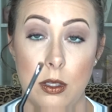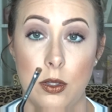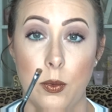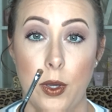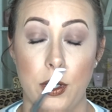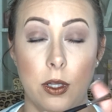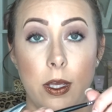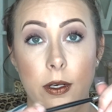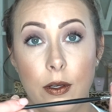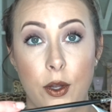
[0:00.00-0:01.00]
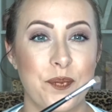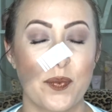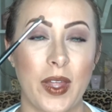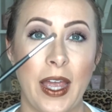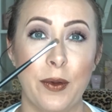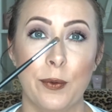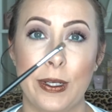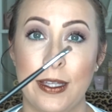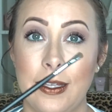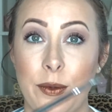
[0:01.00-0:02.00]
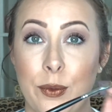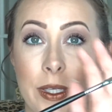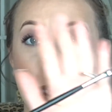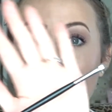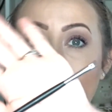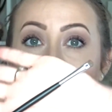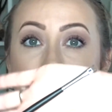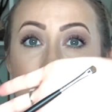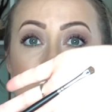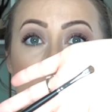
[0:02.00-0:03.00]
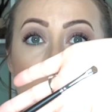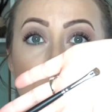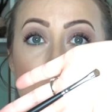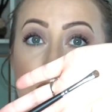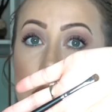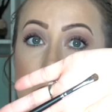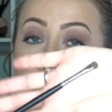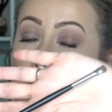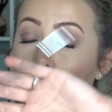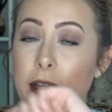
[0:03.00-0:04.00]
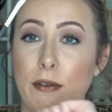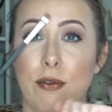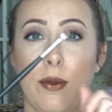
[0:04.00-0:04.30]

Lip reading: the waterline. I really, really like these small brushes. They have